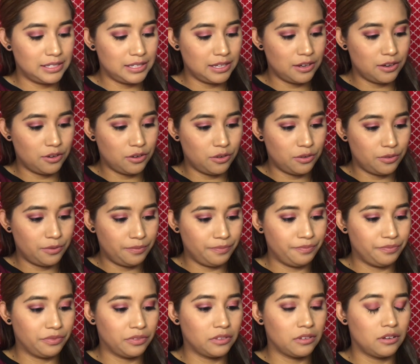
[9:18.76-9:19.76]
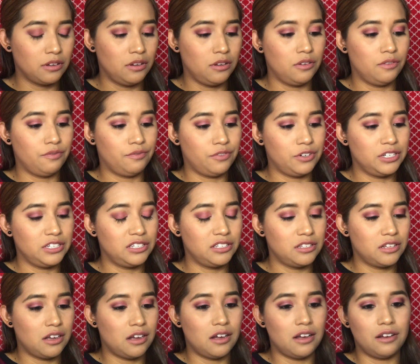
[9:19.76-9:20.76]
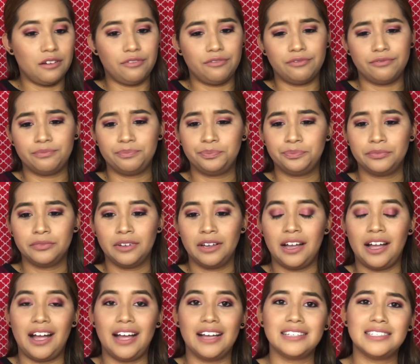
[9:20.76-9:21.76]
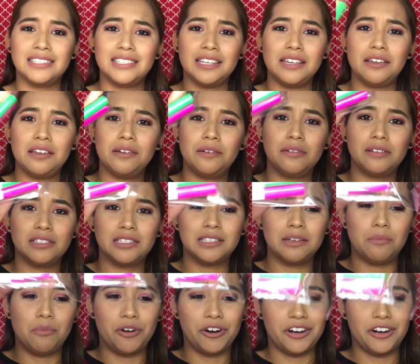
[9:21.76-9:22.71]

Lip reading: So first off, I see some